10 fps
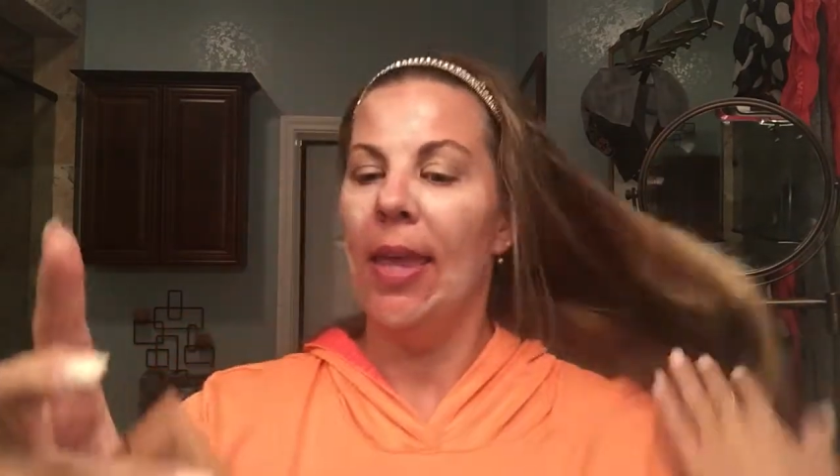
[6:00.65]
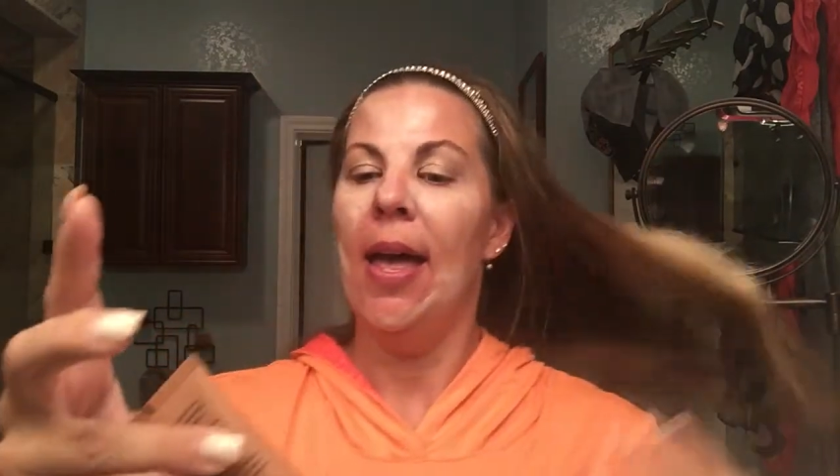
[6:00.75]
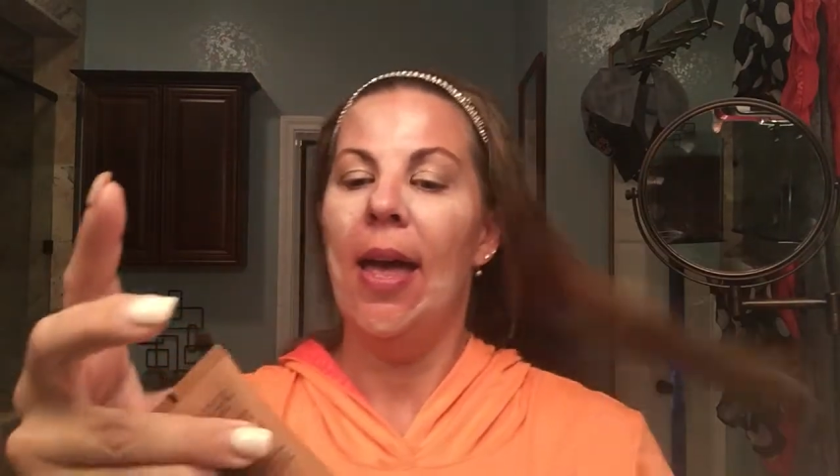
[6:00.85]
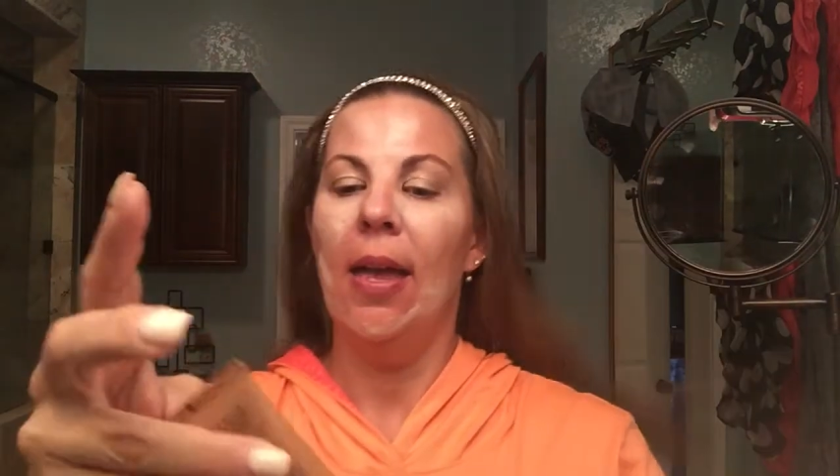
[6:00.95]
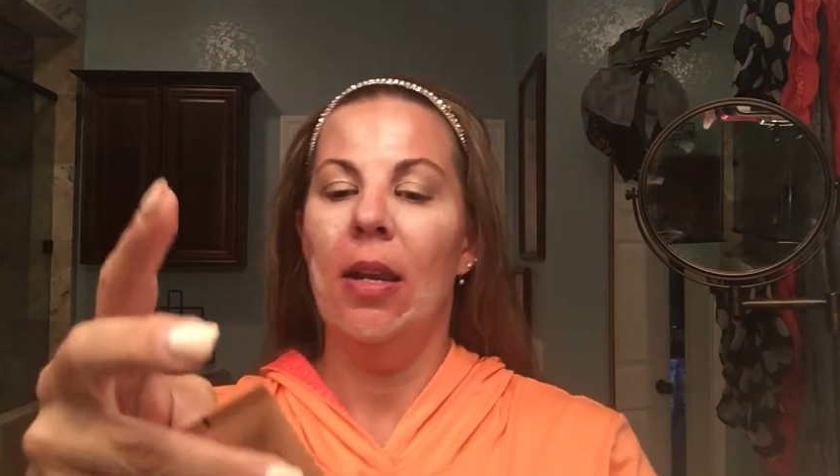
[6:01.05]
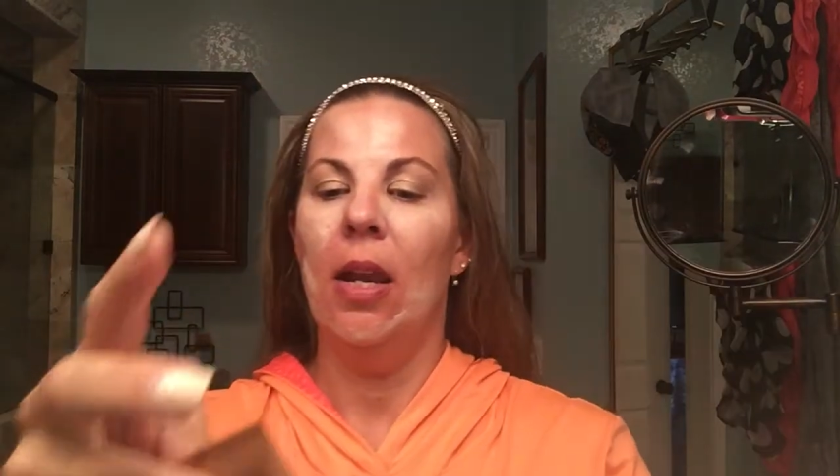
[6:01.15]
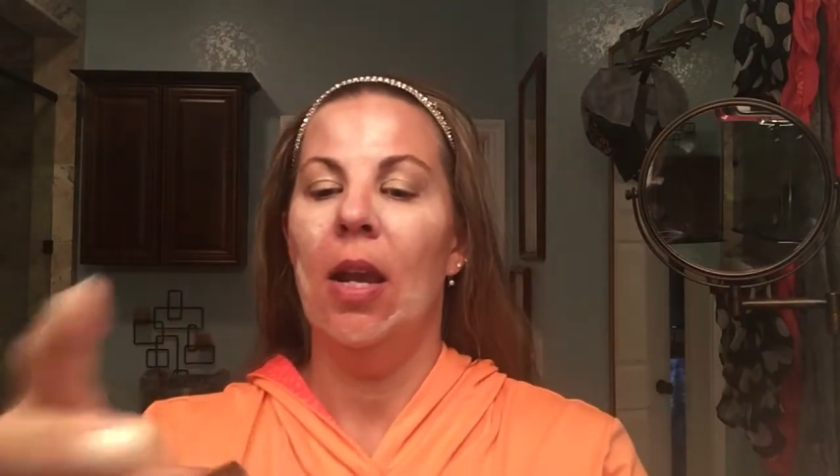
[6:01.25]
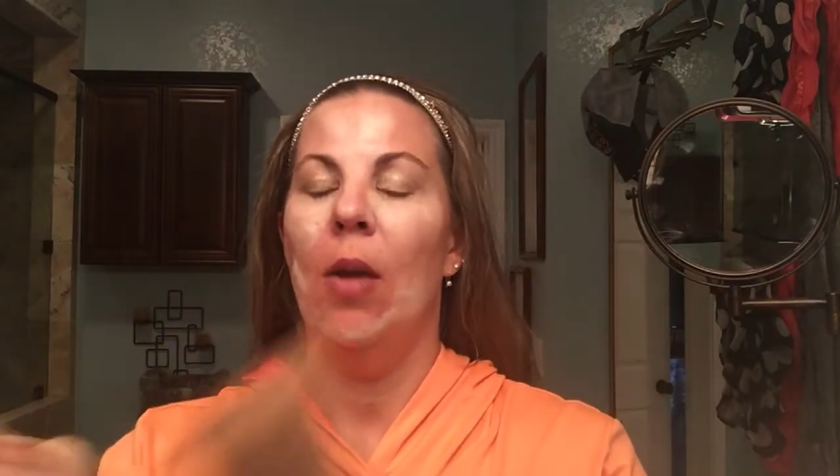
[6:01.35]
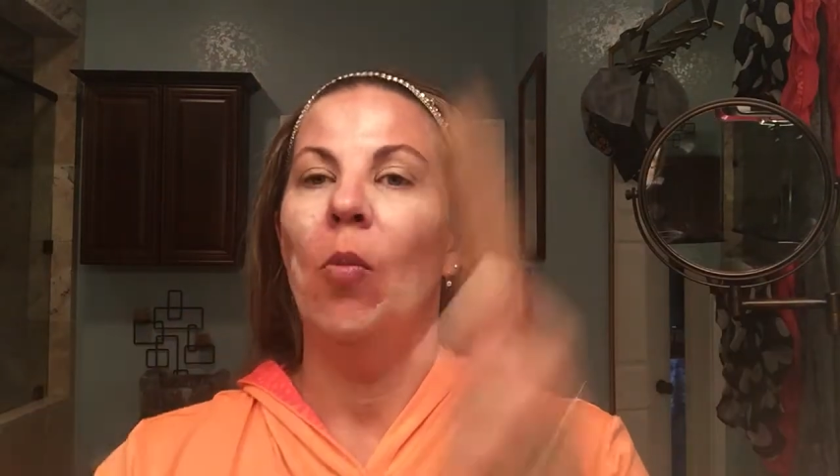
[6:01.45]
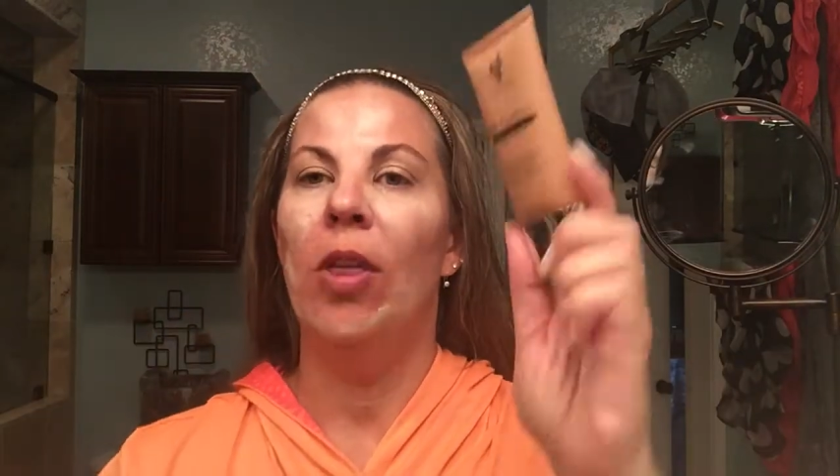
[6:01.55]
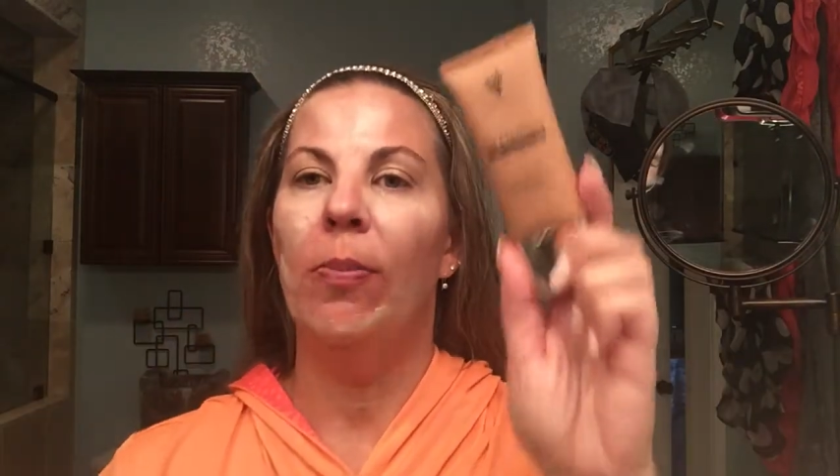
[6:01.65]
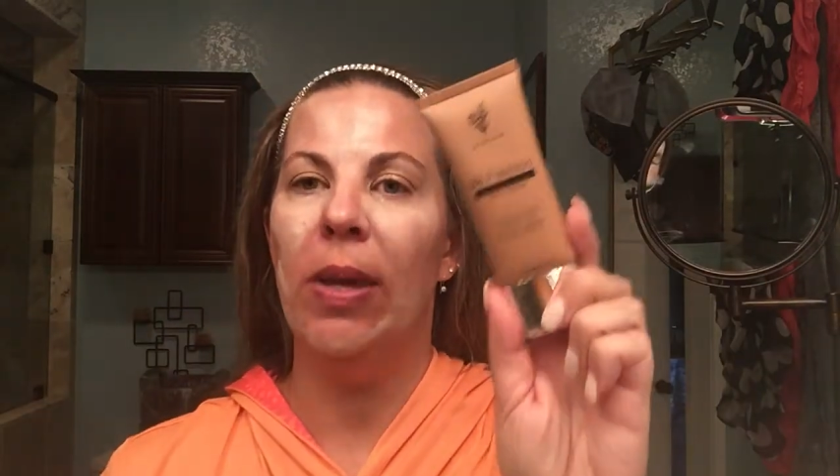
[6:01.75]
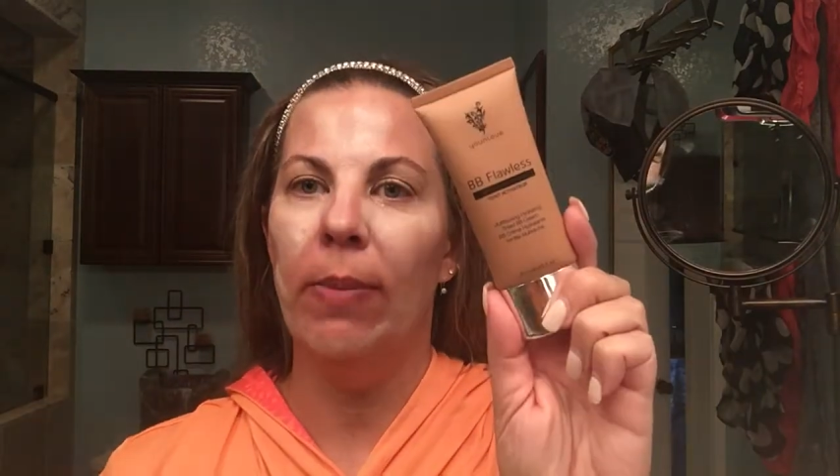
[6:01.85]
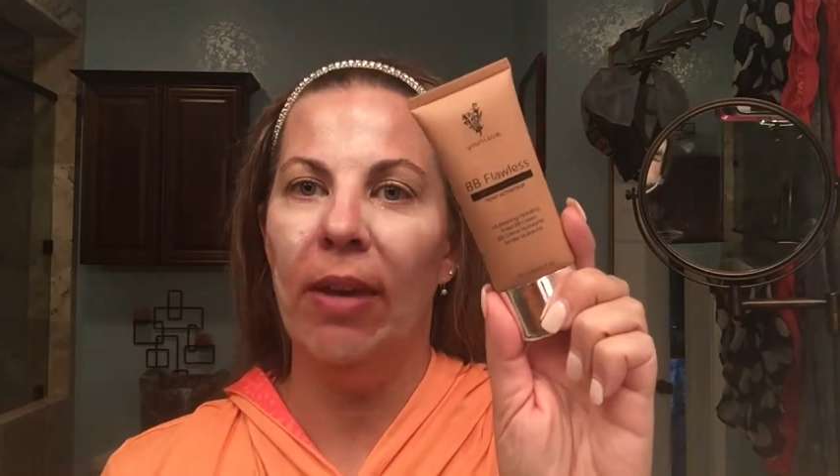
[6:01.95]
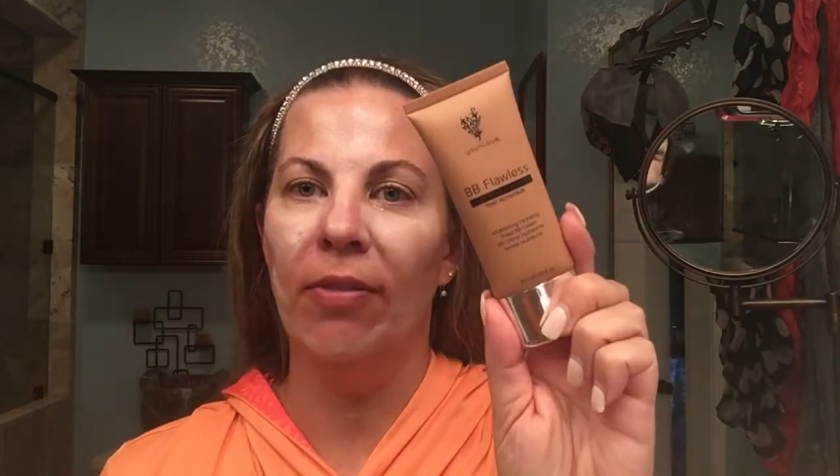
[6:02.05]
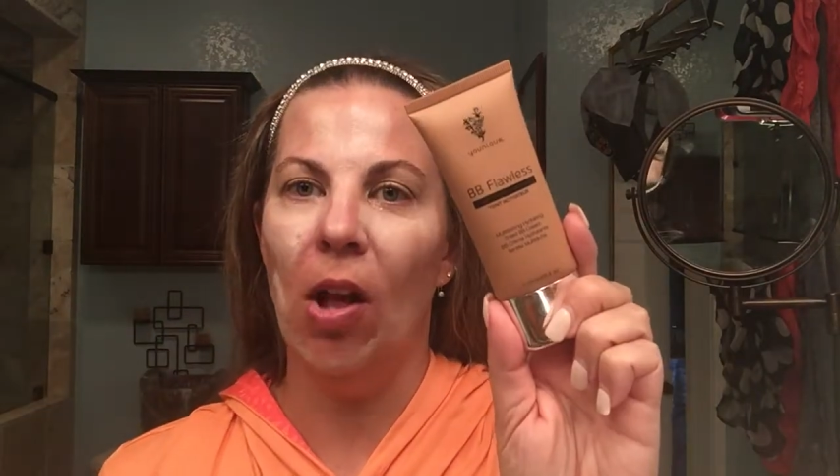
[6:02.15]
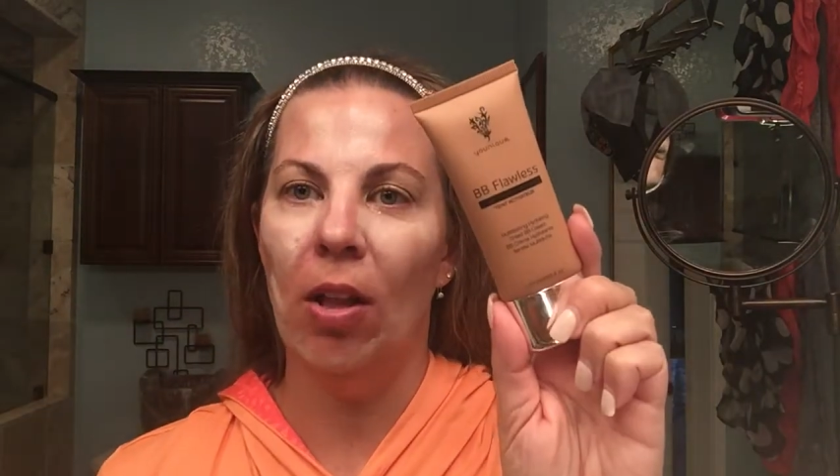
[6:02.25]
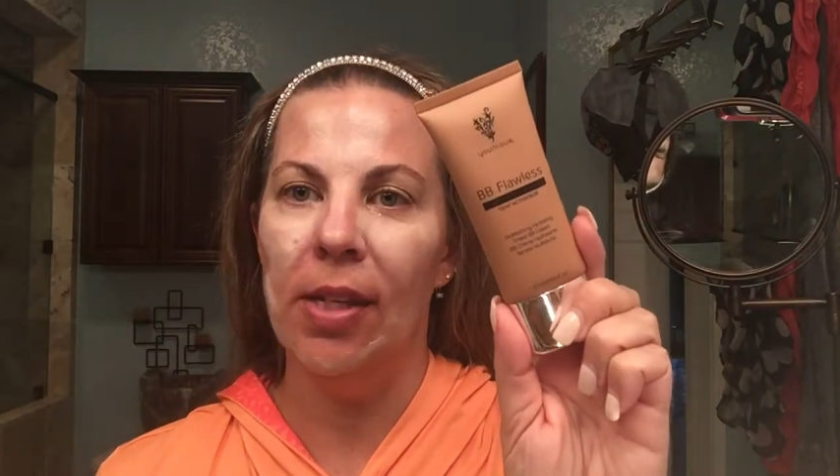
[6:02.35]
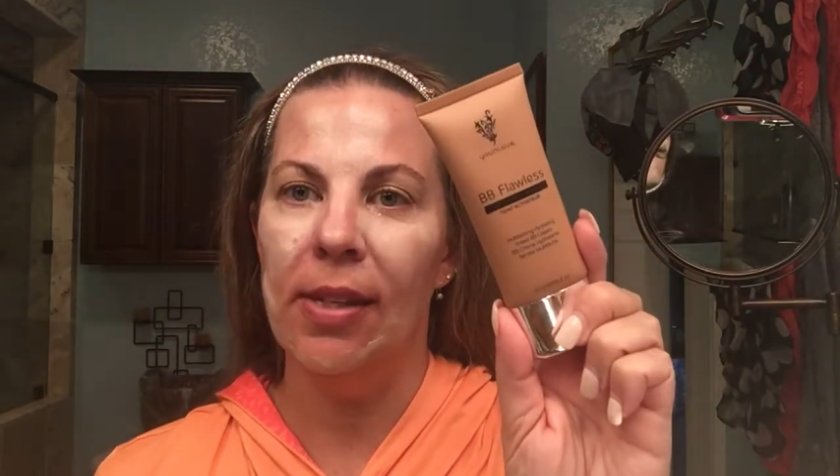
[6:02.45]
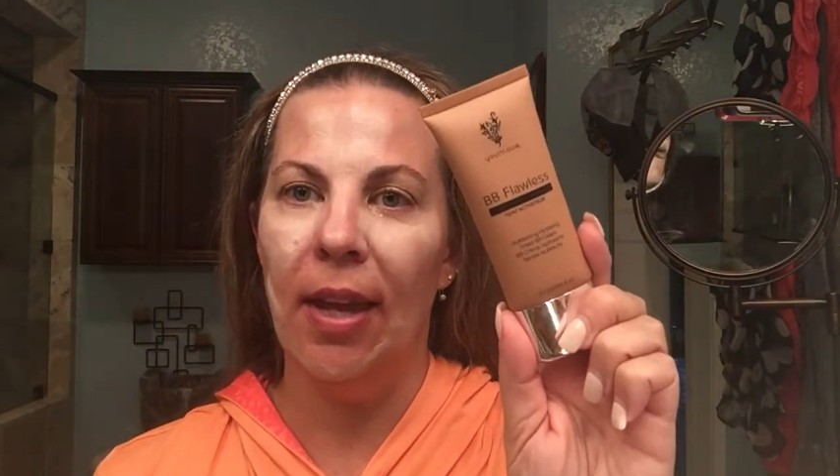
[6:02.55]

that with BB Flawless.